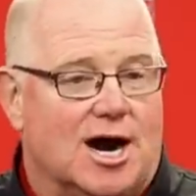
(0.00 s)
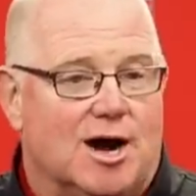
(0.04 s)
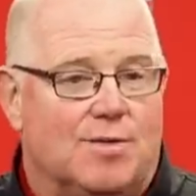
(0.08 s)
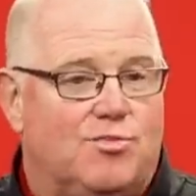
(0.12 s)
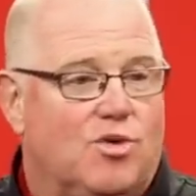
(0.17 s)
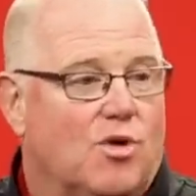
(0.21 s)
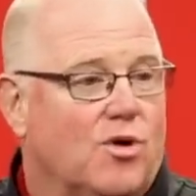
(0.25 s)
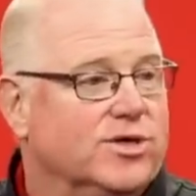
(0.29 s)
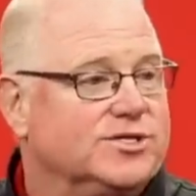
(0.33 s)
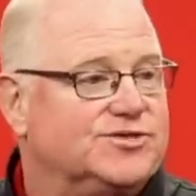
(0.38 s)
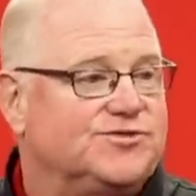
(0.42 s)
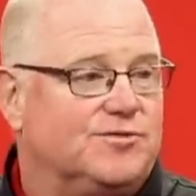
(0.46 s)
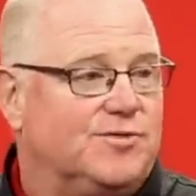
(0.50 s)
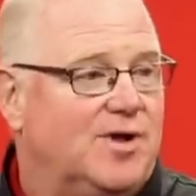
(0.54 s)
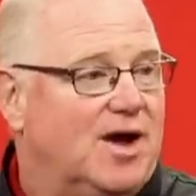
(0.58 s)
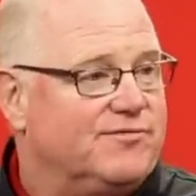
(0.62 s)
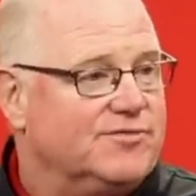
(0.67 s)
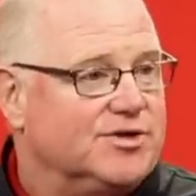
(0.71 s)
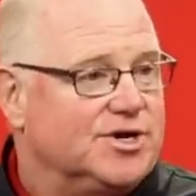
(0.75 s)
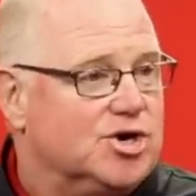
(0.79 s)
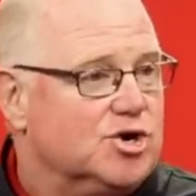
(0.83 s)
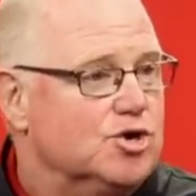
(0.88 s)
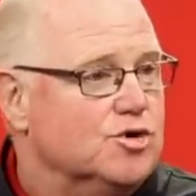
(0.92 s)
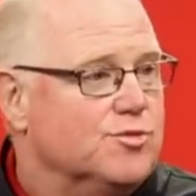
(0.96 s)
points from
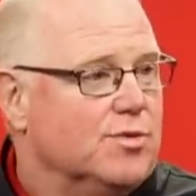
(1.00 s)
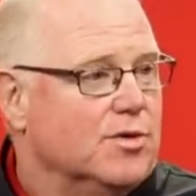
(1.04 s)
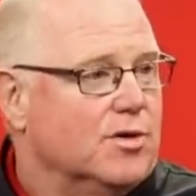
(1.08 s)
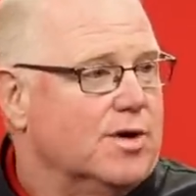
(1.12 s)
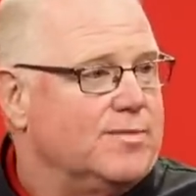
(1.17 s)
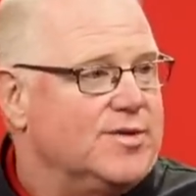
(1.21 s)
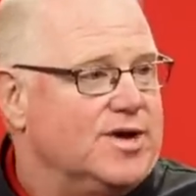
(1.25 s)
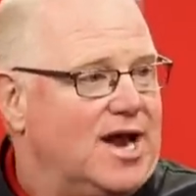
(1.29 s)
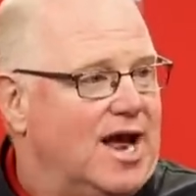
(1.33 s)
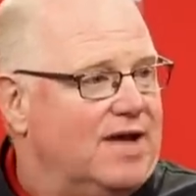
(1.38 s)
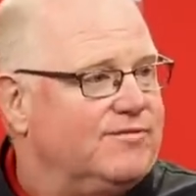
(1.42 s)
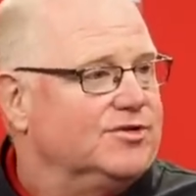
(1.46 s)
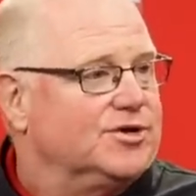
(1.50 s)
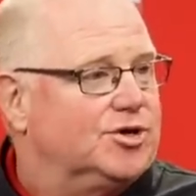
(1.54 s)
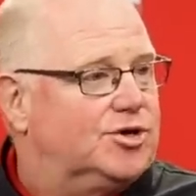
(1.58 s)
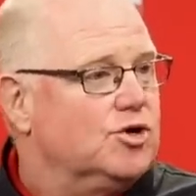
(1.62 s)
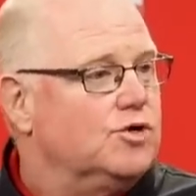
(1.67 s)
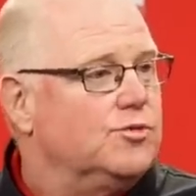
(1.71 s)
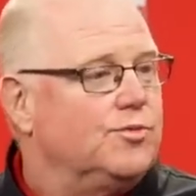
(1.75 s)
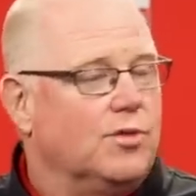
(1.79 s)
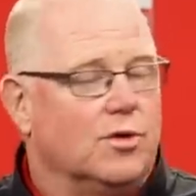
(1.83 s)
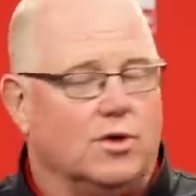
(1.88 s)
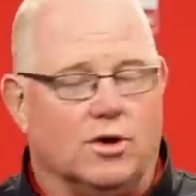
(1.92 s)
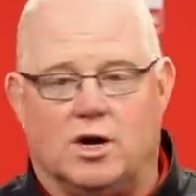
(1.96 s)
Evan Cooper. I mean, Evan
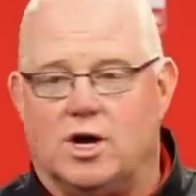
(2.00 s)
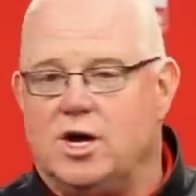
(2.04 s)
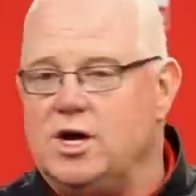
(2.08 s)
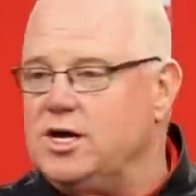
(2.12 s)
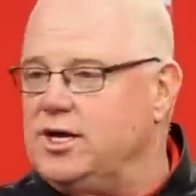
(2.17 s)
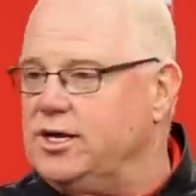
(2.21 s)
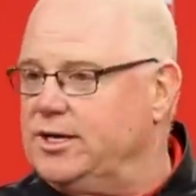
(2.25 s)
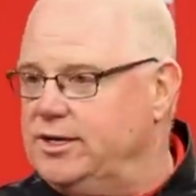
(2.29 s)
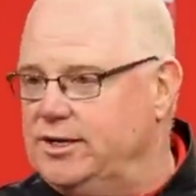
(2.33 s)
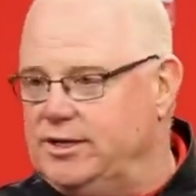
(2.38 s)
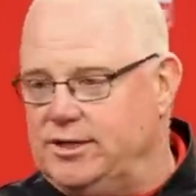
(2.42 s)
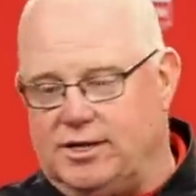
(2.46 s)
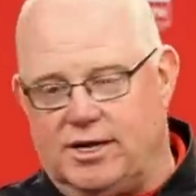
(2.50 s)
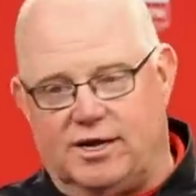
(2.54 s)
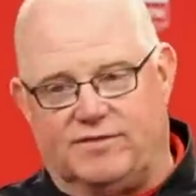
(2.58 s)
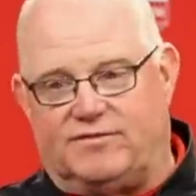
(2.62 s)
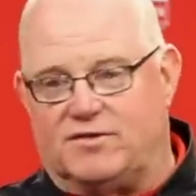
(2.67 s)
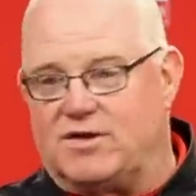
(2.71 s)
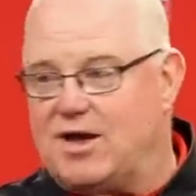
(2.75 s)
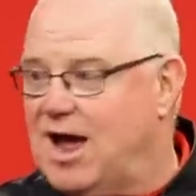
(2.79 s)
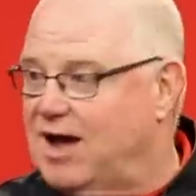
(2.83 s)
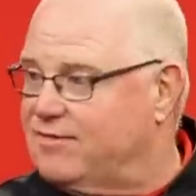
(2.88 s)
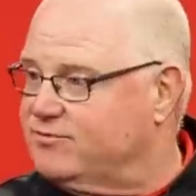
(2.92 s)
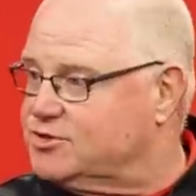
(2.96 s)
Cooper
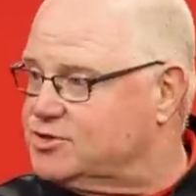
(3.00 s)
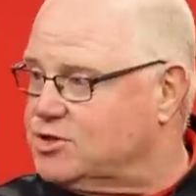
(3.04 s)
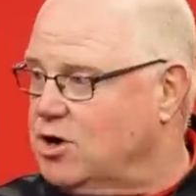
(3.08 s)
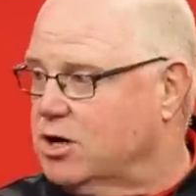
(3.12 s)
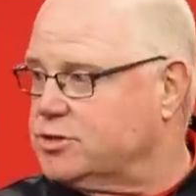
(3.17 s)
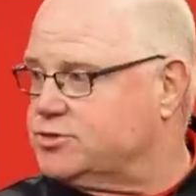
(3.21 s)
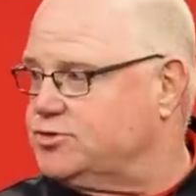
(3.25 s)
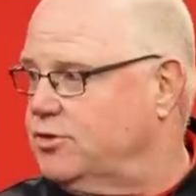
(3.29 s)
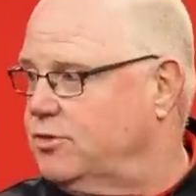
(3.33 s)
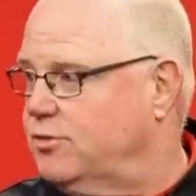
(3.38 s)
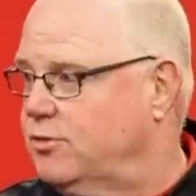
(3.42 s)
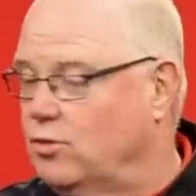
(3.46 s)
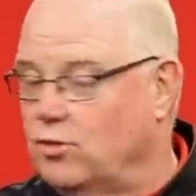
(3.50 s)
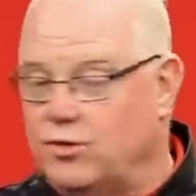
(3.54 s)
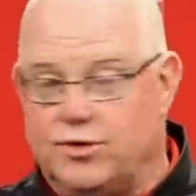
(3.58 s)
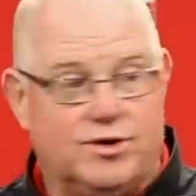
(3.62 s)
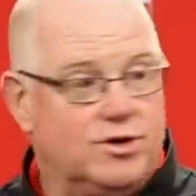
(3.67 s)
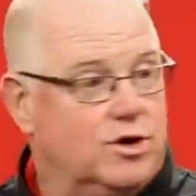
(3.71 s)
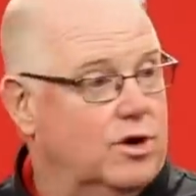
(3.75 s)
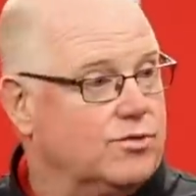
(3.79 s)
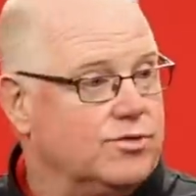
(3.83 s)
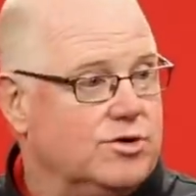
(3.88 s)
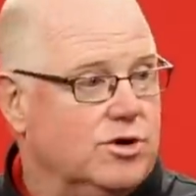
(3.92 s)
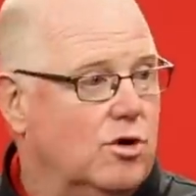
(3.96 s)
if you haven't talked to him or
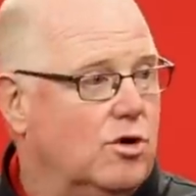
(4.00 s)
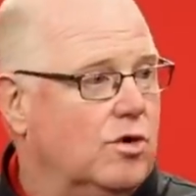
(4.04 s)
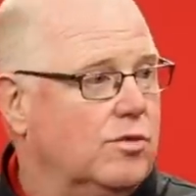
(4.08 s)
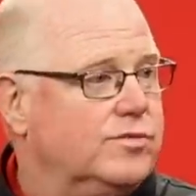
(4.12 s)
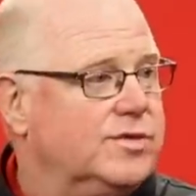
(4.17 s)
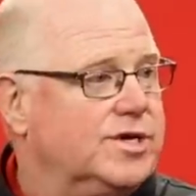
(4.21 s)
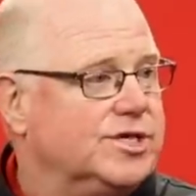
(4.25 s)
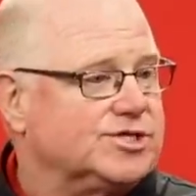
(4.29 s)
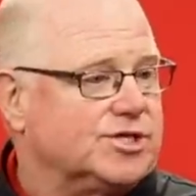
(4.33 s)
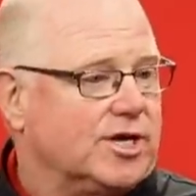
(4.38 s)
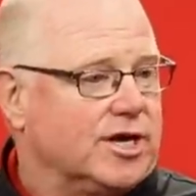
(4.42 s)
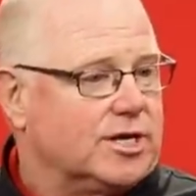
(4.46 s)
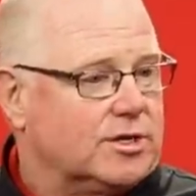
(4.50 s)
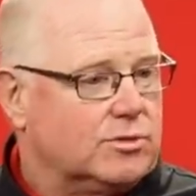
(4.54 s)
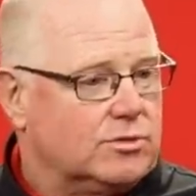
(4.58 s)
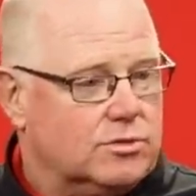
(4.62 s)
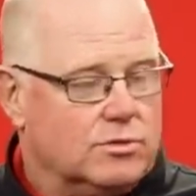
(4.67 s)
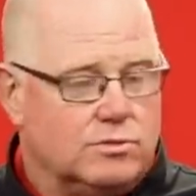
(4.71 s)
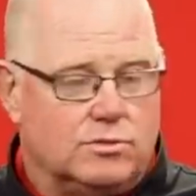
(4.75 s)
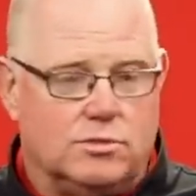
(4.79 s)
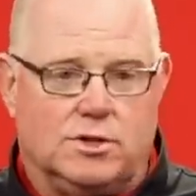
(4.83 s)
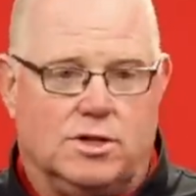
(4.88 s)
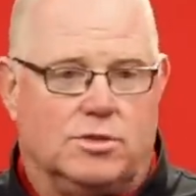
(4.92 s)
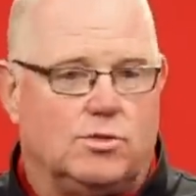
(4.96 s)
you don't know him, is like
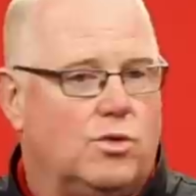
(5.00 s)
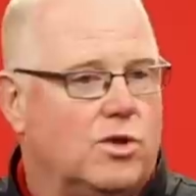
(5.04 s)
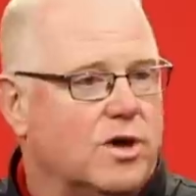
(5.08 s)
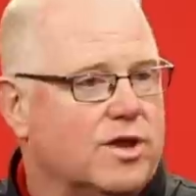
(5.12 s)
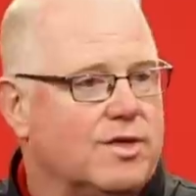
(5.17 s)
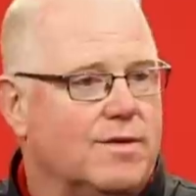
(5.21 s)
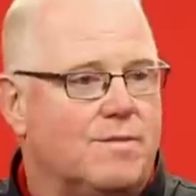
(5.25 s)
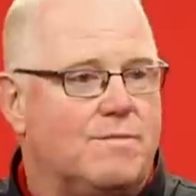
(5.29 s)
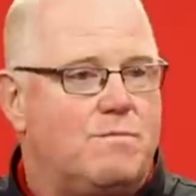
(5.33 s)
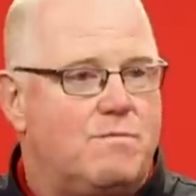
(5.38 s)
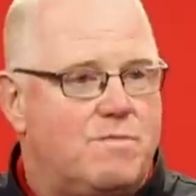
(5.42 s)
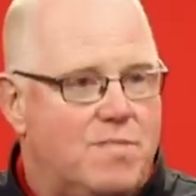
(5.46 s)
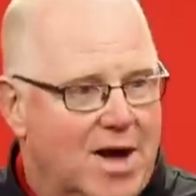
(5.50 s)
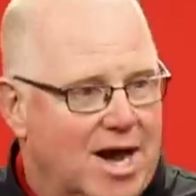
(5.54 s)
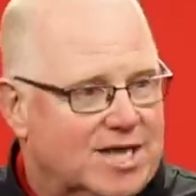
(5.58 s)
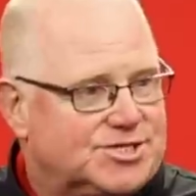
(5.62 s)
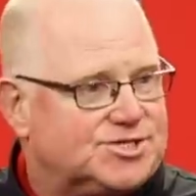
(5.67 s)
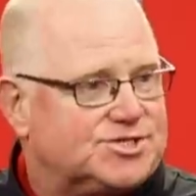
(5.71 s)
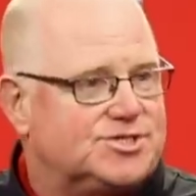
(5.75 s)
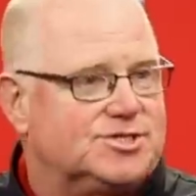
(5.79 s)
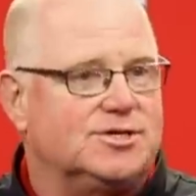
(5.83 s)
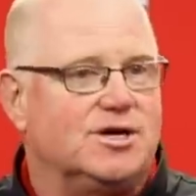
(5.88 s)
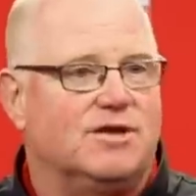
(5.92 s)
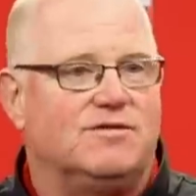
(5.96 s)
one of the
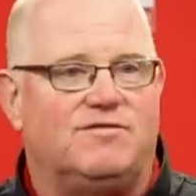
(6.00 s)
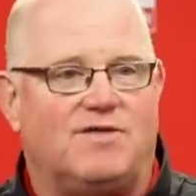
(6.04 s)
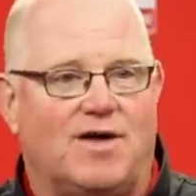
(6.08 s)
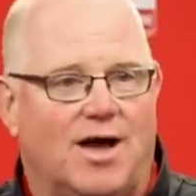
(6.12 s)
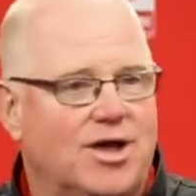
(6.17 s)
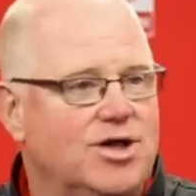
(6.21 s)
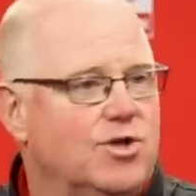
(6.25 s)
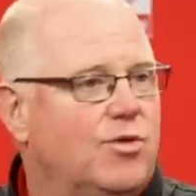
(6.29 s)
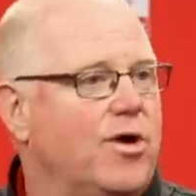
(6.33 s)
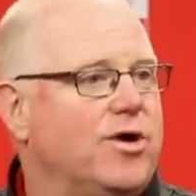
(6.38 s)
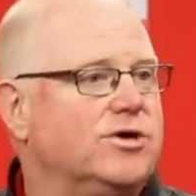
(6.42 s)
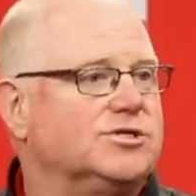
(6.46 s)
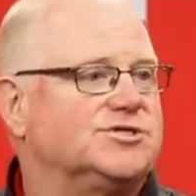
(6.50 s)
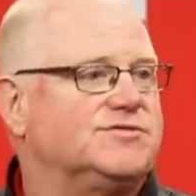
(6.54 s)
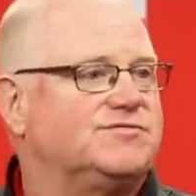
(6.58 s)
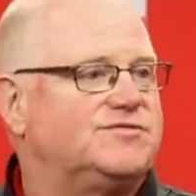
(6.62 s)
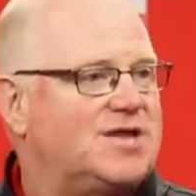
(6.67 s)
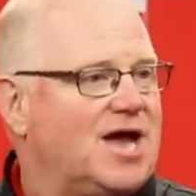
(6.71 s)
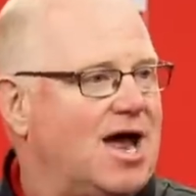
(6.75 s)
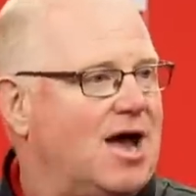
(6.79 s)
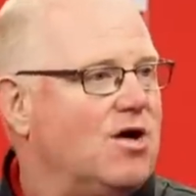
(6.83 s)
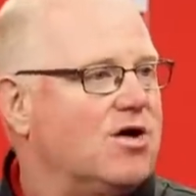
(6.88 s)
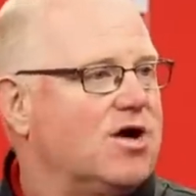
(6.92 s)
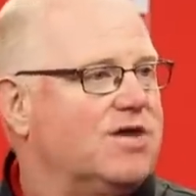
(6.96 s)
best evaluators of
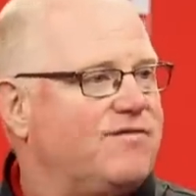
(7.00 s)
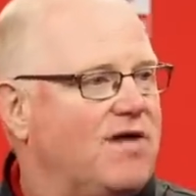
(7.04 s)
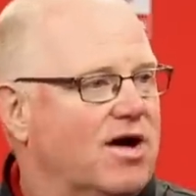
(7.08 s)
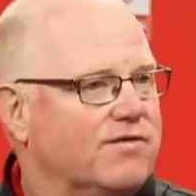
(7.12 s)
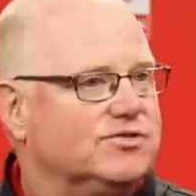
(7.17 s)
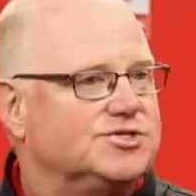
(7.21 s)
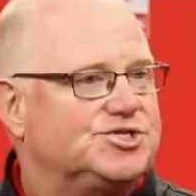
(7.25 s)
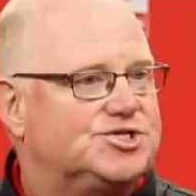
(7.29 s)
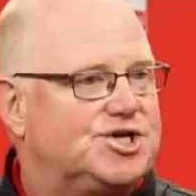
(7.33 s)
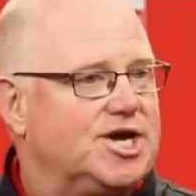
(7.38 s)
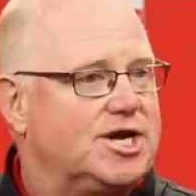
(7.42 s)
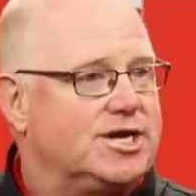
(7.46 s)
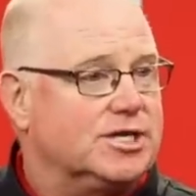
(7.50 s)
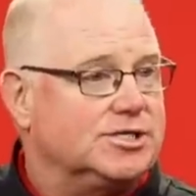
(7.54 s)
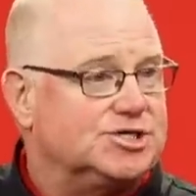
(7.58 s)
talent I've ever seen.